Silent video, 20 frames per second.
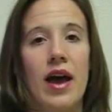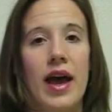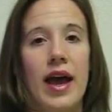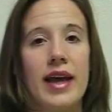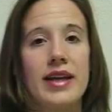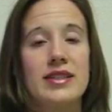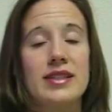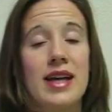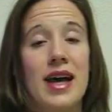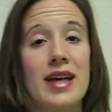
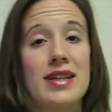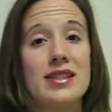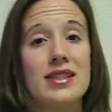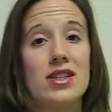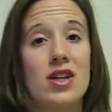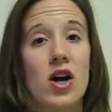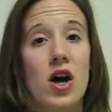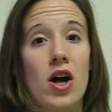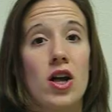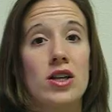A
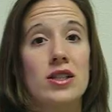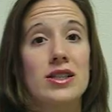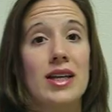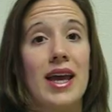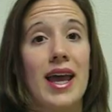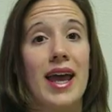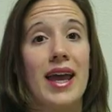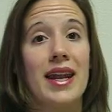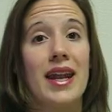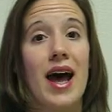test called
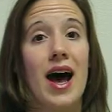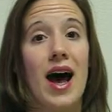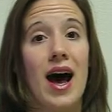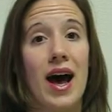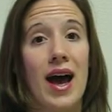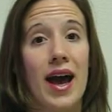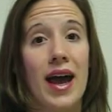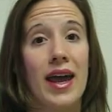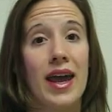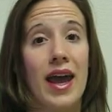an
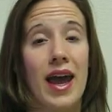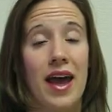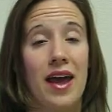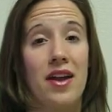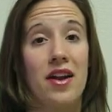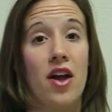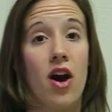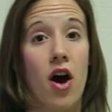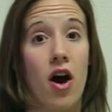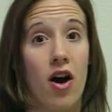
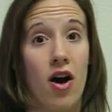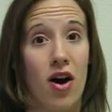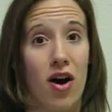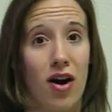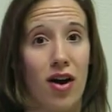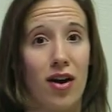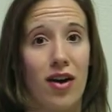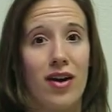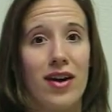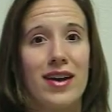
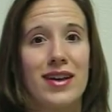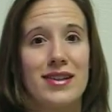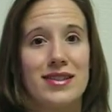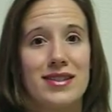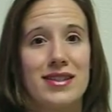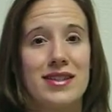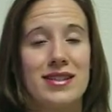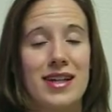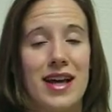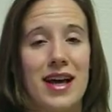INR
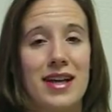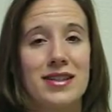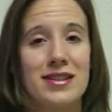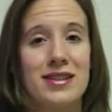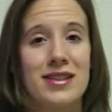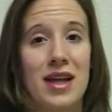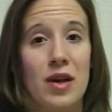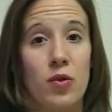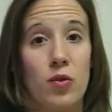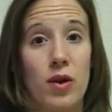is the test
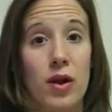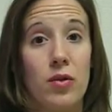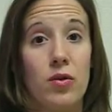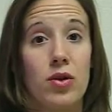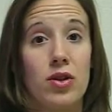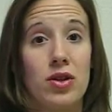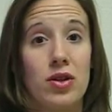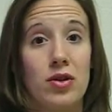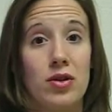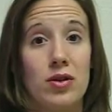that we
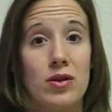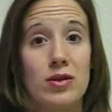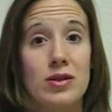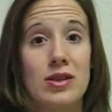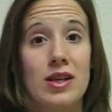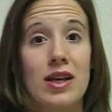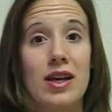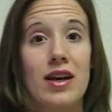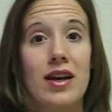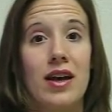will use
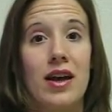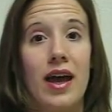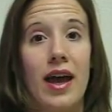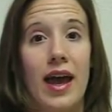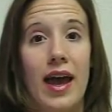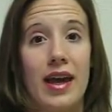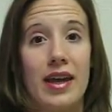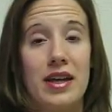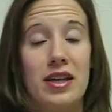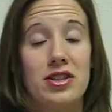
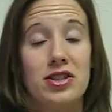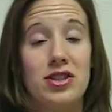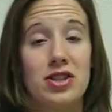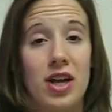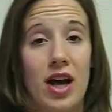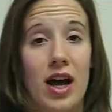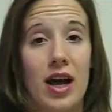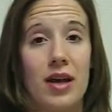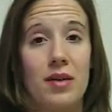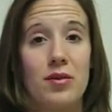each
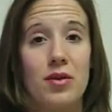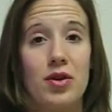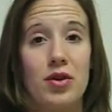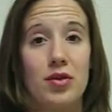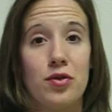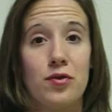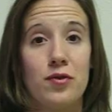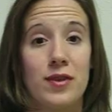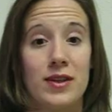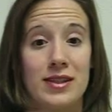time
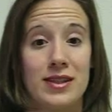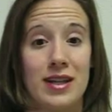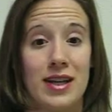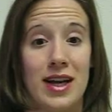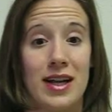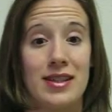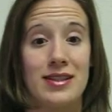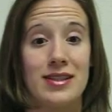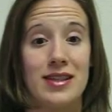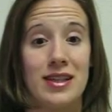you visit
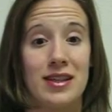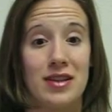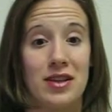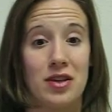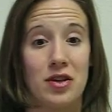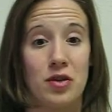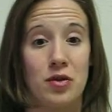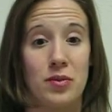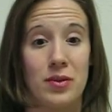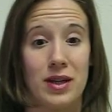us in the
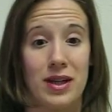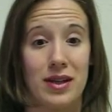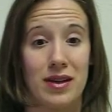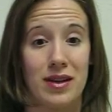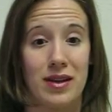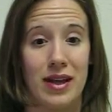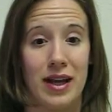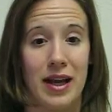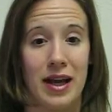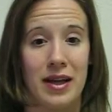coumadin
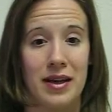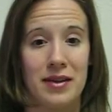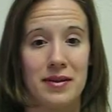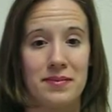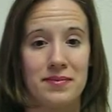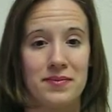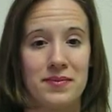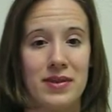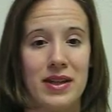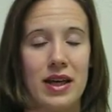clinic.
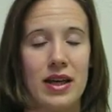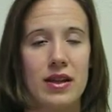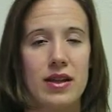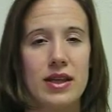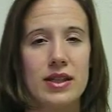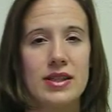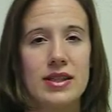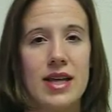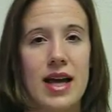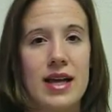
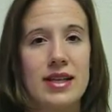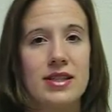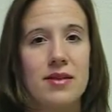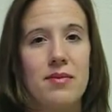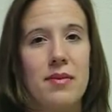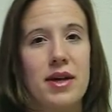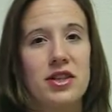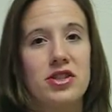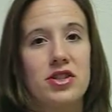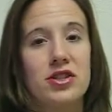This test
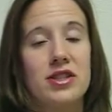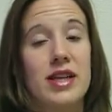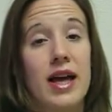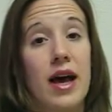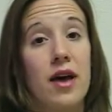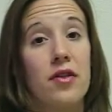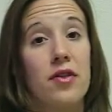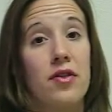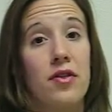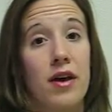measures
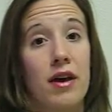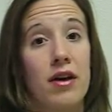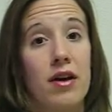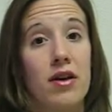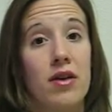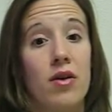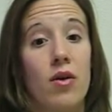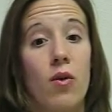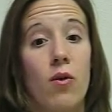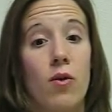how thick
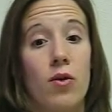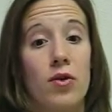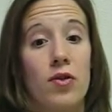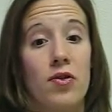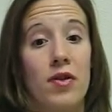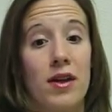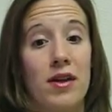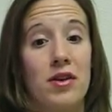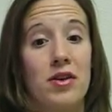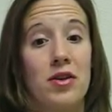or
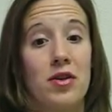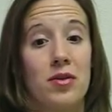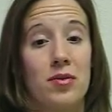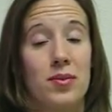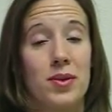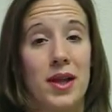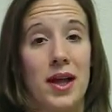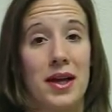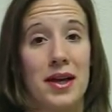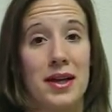thin your
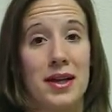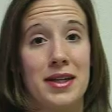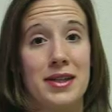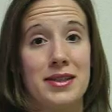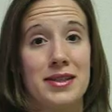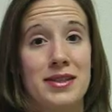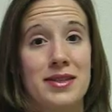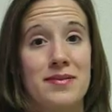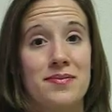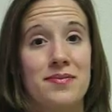blood is.